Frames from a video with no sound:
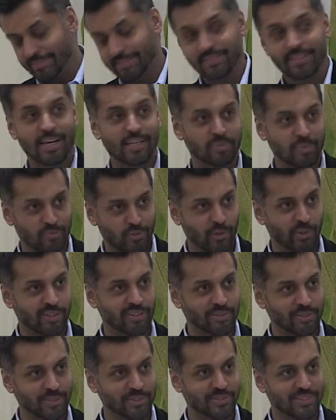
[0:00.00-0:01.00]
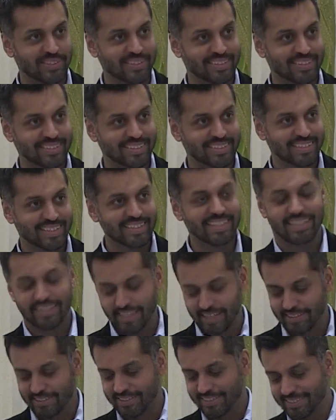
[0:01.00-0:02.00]
You guys been following the news?
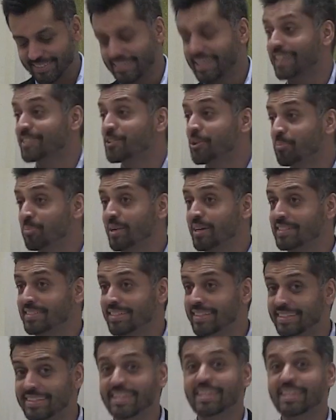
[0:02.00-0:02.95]
Yes, that's our president.